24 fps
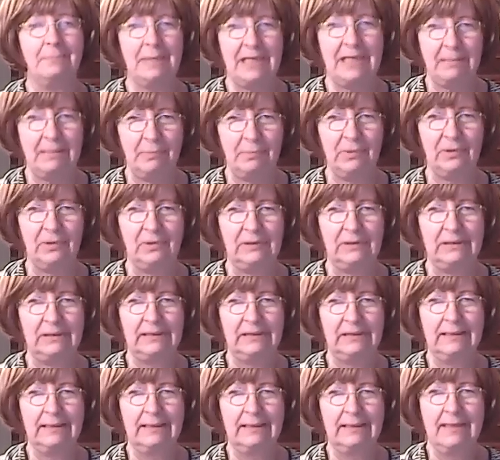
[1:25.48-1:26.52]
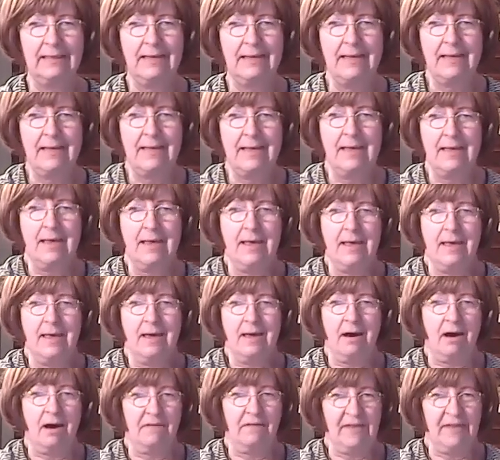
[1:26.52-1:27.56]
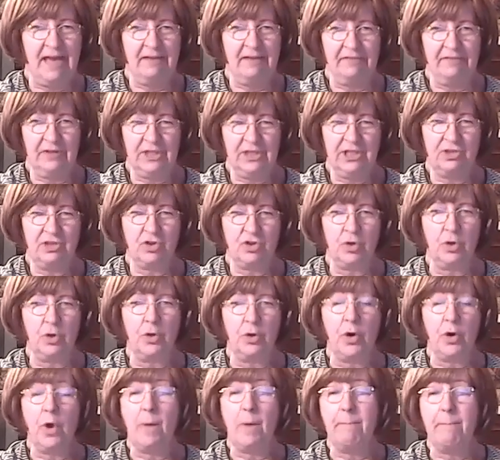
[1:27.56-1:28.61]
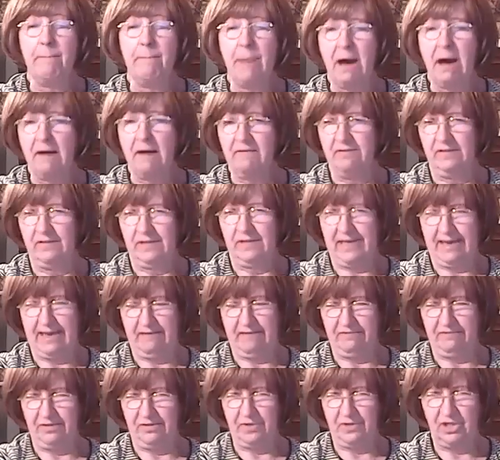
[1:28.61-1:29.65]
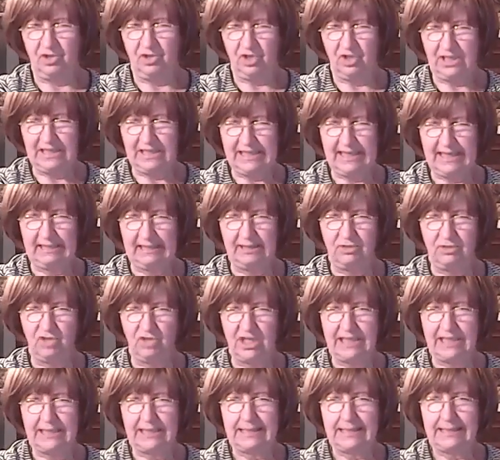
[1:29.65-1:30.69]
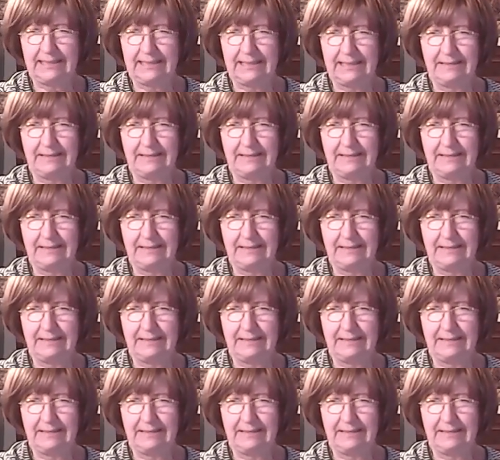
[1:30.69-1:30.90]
people of average or above average intelligence.